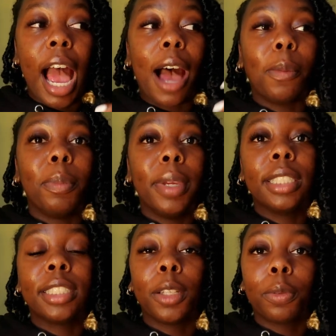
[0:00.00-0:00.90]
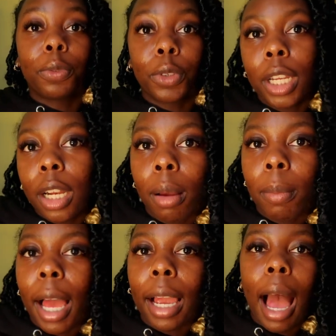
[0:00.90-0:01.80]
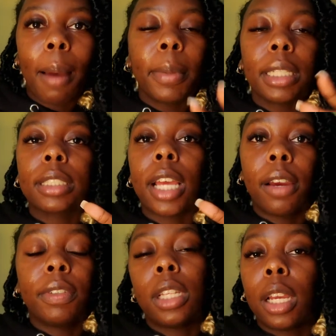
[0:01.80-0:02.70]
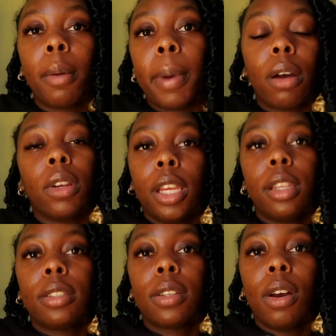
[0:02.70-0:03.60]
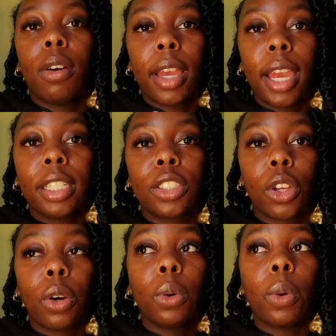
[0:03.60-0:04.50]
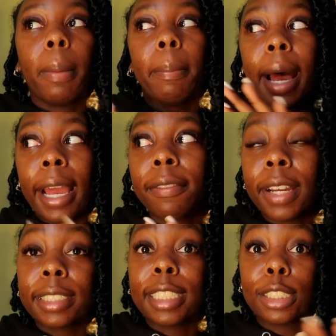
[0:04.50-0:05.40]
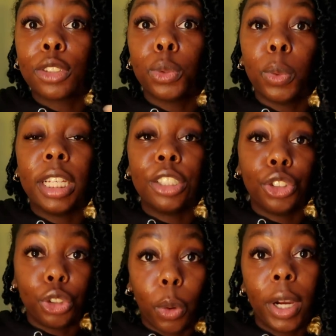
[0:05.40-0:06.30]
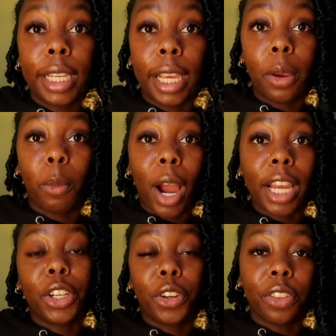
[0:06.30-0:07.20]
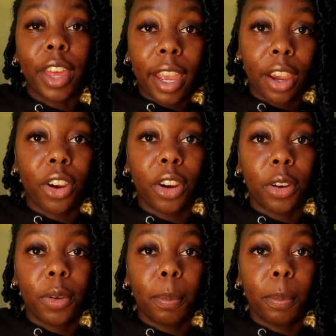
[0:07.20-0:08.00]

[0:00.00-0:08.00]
I missed the freedom. Like, I missed everything about it. Okay, so my advice is to enjoy it while you're there.